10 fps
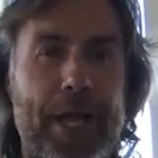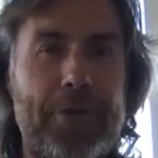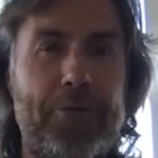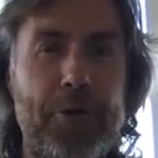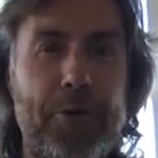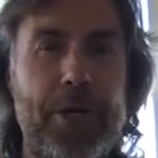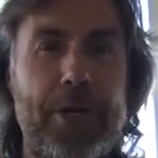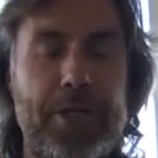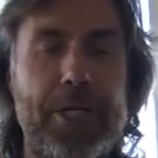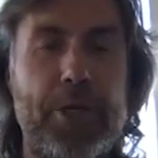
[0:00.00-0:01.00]
few
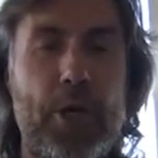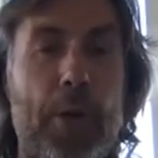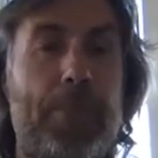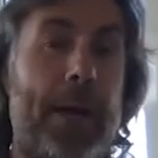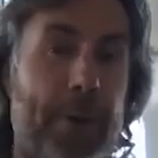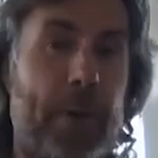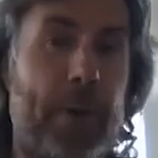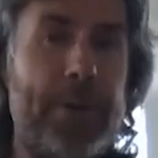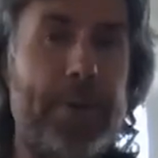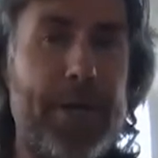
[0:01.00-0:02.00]
years in Europe and
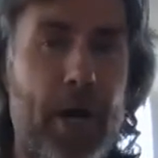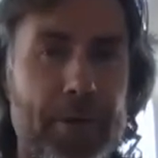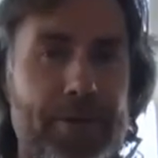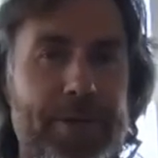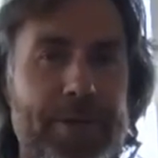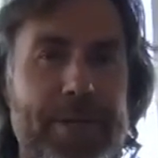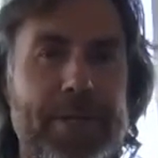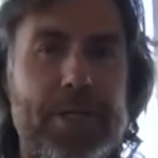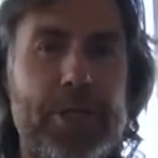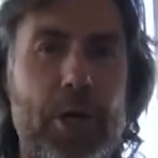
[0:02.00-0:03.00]
probably beyond.
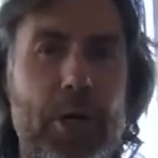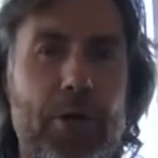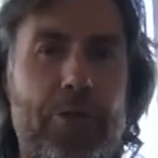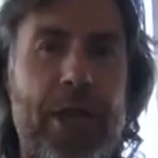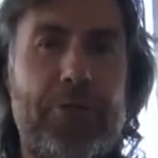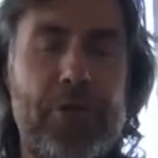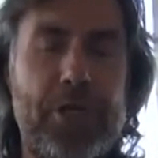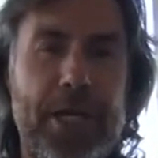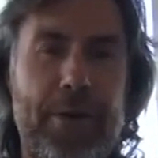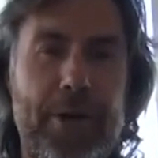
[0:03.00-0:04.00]
So thanks for
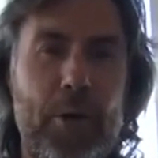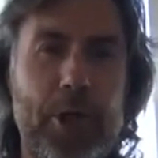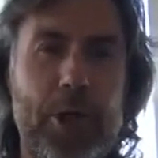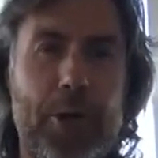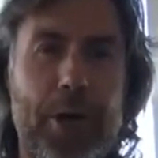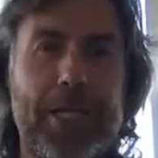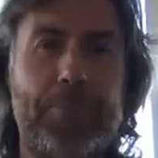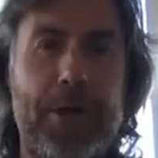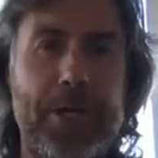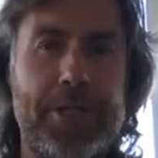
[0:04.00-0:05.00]
sharing all your
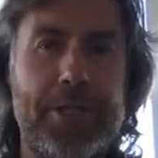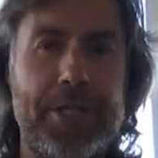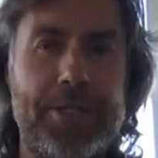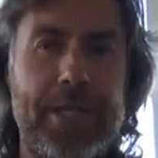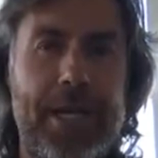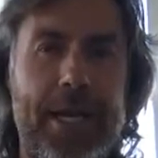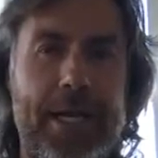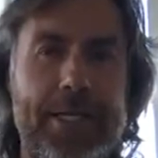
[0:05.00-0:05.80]
experiences. And,